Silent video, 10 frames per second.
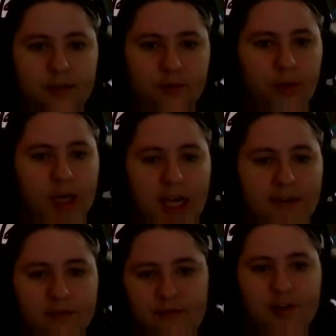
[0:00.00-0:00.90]
When I
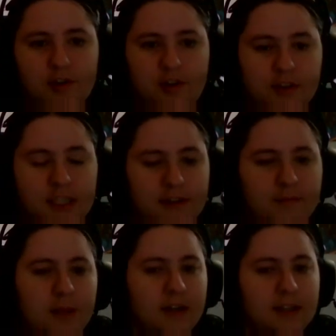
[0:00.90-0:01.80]
have a functional dev
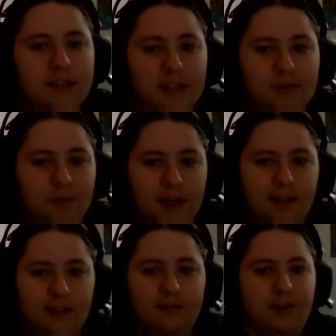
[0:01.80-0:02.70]
box, that's where I
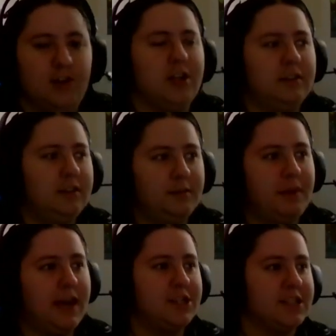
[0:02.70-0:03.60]
look for
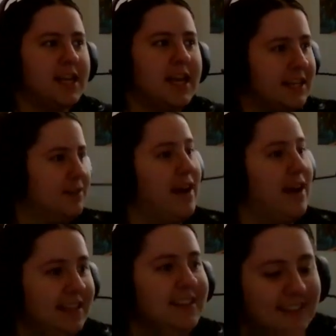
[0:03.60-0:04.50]
patches I can
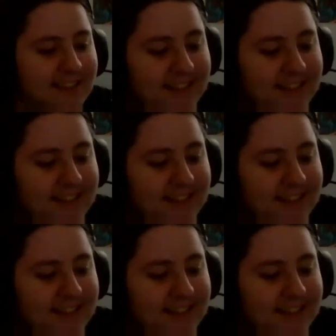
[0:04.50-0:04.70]
write.